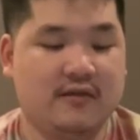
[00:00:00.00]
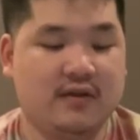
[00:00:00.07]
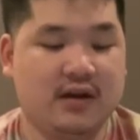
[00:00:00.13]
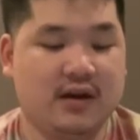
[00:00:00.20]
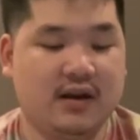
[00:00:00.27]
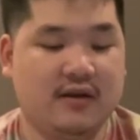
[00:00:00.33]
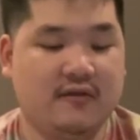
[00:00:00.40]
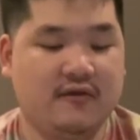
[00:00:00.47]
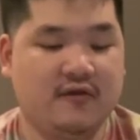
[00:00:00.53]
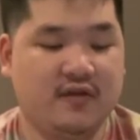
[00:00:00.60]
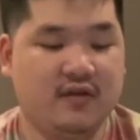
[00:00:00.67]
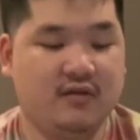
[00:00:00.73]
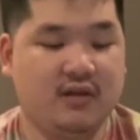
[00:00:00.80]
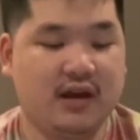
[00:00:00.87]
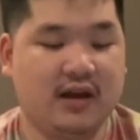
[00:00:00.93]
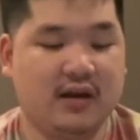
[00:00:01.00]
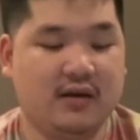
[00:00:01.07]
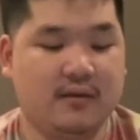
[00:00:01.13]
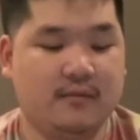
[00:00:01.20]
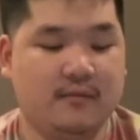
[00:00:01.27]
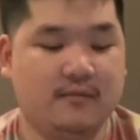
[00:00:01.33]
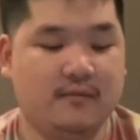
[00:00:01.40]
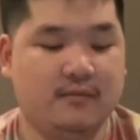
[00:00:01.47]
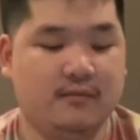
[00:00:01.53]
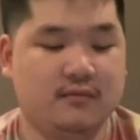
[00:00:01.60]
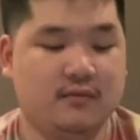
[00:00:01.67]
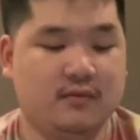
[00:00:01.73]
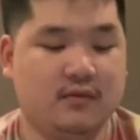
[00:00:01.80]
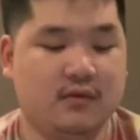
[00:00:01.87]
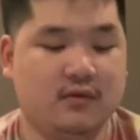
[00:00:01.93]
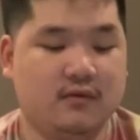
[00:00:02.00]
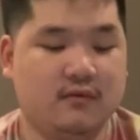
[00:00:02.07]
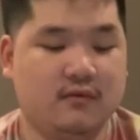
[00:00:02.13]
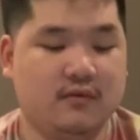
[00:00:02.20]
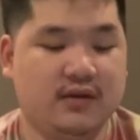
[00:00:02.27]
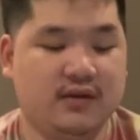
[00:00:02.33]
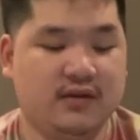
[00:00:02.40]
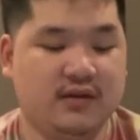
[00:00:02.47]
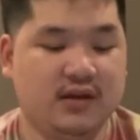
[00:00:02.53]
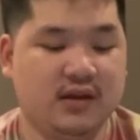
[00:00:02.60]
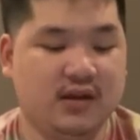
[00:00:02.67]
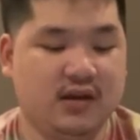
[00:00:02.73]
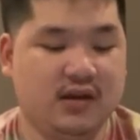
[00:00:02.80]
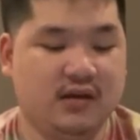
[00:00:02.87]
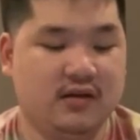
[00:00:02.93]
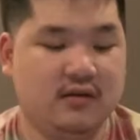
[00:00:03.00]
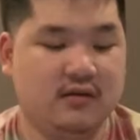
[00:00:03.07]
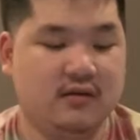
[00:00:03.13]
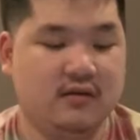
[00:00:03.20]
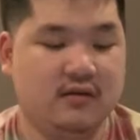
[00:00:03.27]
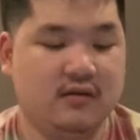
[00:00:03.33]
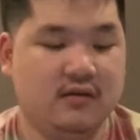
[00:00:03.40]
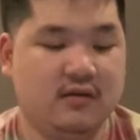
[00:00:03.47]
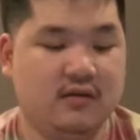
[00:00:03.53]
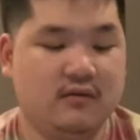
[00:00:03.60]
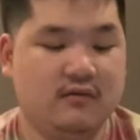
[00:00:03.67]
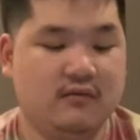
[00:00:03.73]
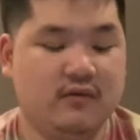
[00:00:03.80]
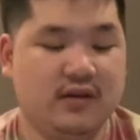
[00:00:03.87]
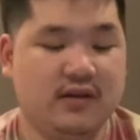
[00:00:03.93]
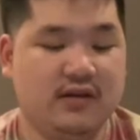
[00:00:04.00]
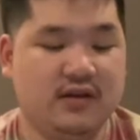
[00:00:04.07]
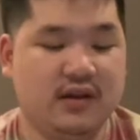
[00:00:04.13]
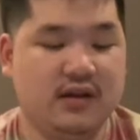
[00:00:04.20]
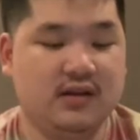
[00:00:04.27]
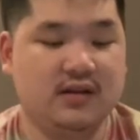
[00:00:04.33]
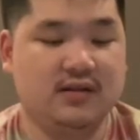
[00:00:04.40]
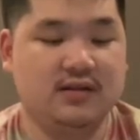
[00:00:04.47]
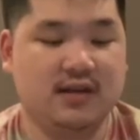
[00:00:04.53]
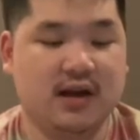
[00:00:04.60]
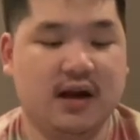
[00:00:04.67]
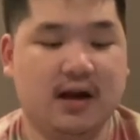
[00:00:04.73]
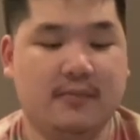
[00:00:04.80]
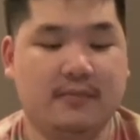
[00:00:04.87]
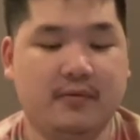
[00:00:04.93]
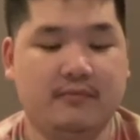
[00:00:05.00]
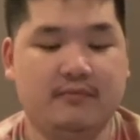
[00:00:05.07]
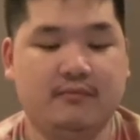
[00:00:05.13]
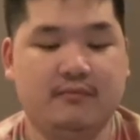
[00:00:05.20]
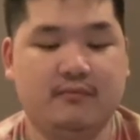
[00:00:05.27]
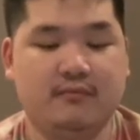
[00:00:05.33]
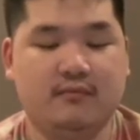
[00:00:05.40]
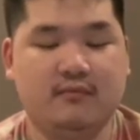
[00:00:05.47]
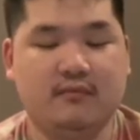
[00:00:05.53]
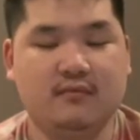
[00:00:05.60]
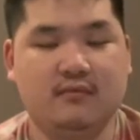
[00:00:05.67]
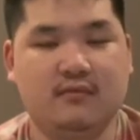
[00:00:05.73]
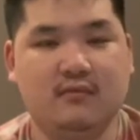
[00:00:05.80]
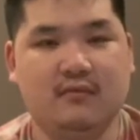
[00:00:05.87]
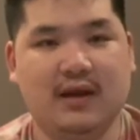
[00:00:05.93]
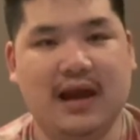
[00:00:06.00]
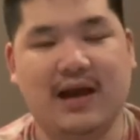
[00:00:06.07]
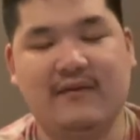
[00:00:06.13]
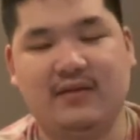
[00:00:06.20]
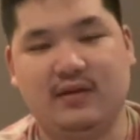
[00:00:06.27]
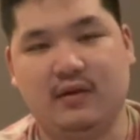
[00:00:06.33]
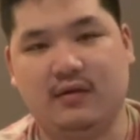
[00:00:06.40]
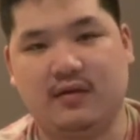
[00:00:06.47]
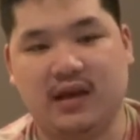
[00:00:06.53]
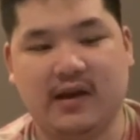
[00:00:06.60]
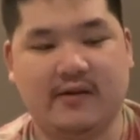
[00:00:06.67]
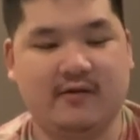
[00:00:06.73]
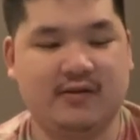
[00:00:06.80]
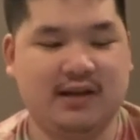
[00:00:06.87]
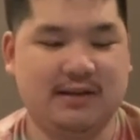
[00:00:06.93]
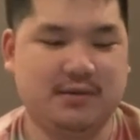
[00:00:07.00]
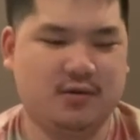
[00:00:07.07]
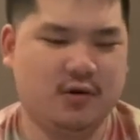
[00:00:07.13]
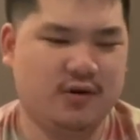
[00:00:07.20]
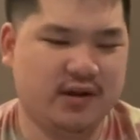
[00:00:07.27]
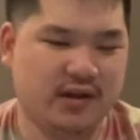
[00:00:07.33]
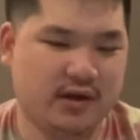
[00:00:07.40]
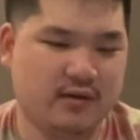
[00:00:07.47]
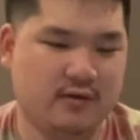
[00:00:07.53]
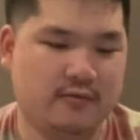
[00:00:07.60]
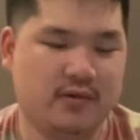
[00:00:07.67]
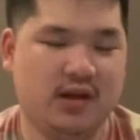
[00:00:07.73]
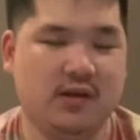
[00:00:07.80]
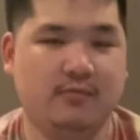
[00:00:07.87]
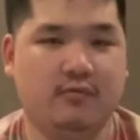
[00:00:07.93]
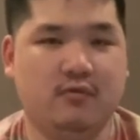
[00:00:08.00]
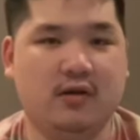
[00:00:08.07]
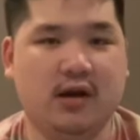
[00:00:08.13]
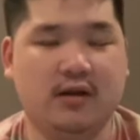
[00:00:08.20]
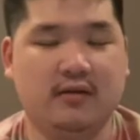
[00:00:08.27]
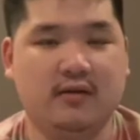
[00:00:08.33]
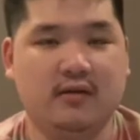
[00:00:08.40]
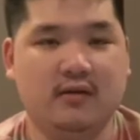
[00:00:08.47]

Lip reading: And I feel like We need to stop having these stereotypes, hurting other people,